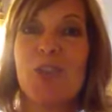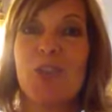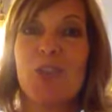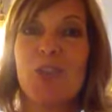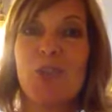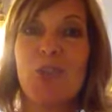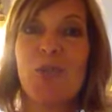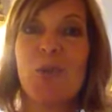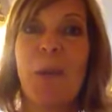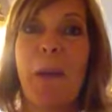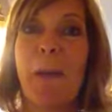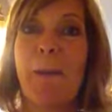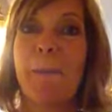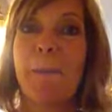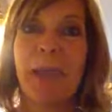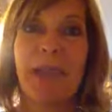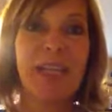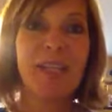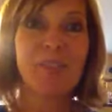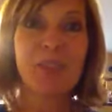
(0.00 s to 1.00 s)
to
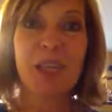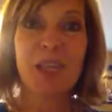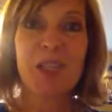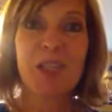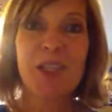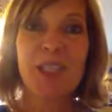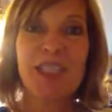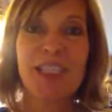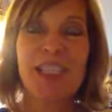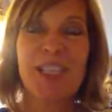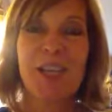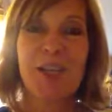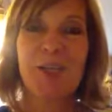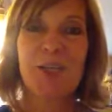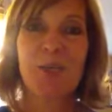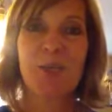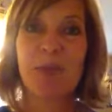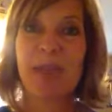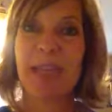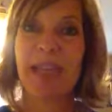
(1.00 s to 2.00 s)
make lunches
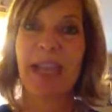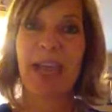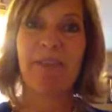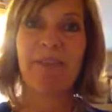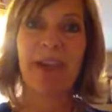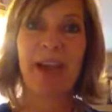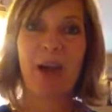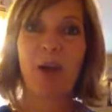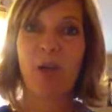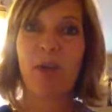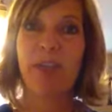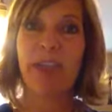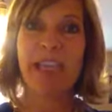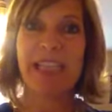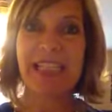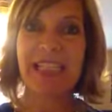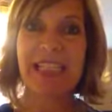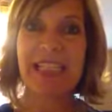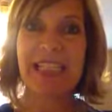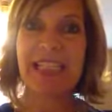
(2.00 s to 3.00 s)
so we can have
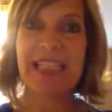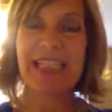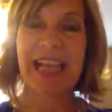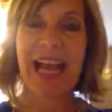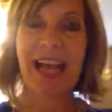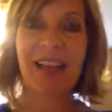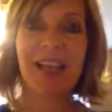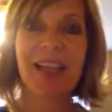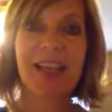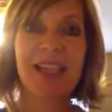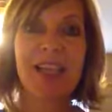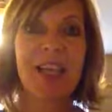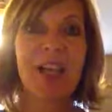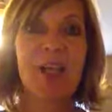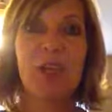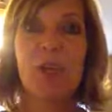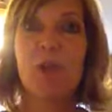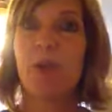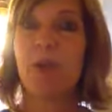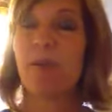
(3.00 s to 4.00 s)
healthy, easy salads.
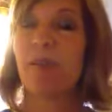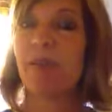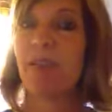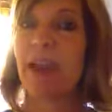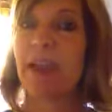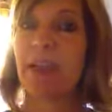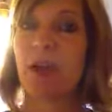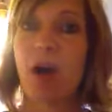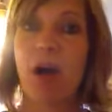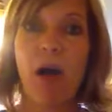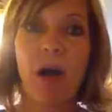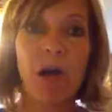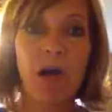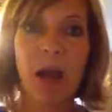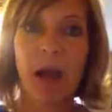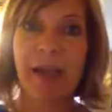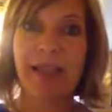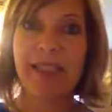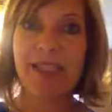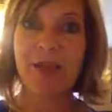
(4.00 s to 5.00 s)
You can find all
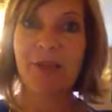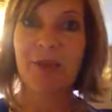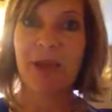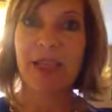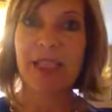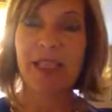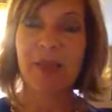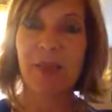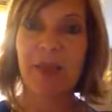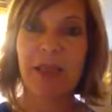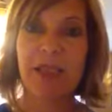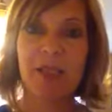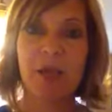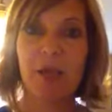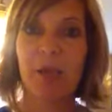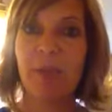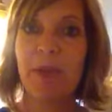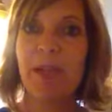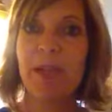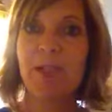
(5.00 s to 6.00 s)
kinds of recipes
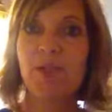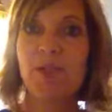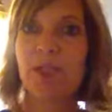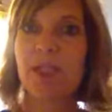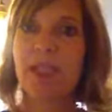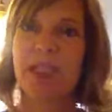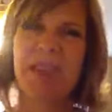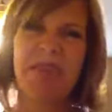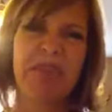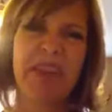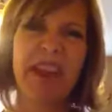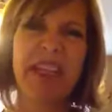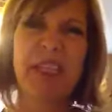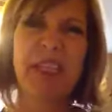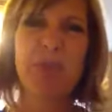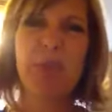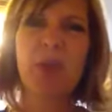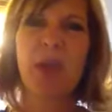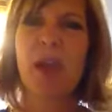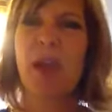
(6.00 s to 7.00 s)
on Pinterest and
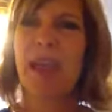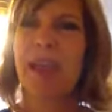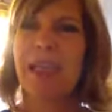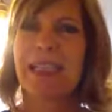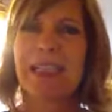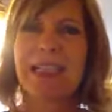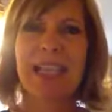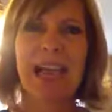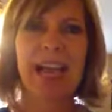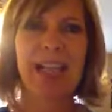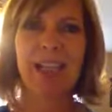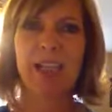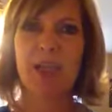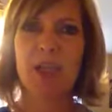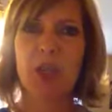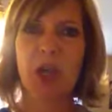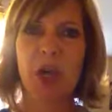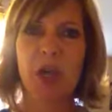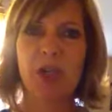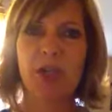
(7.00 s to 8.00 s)
Facebook. Salad
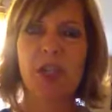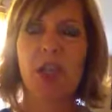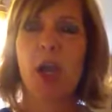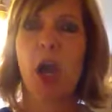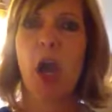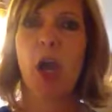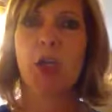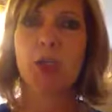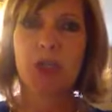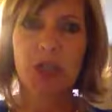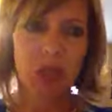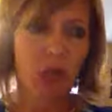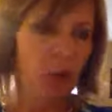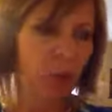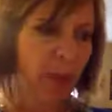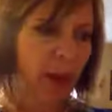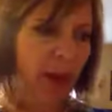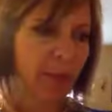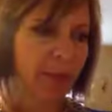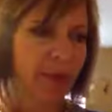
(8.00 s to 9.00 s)
jars are so
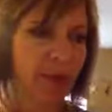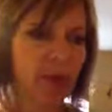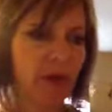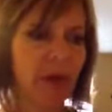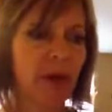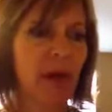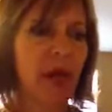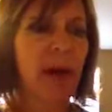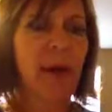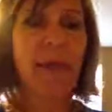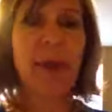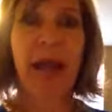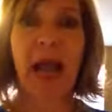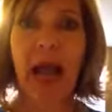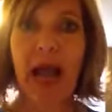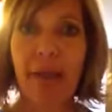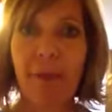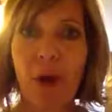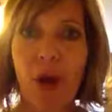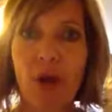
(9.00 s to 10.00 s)
popular, but
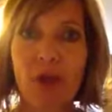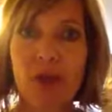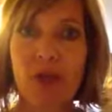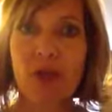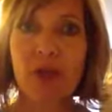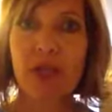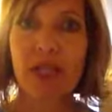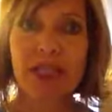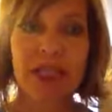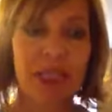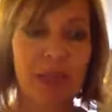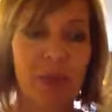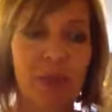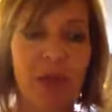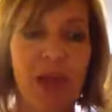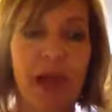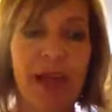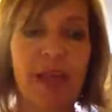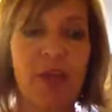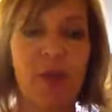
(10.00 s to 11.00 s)
I'm also going to
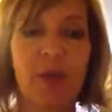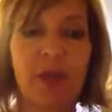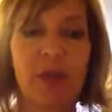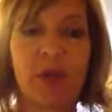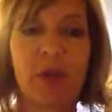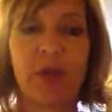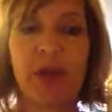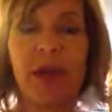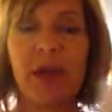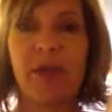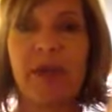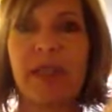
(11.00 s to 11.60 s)
supply you with a great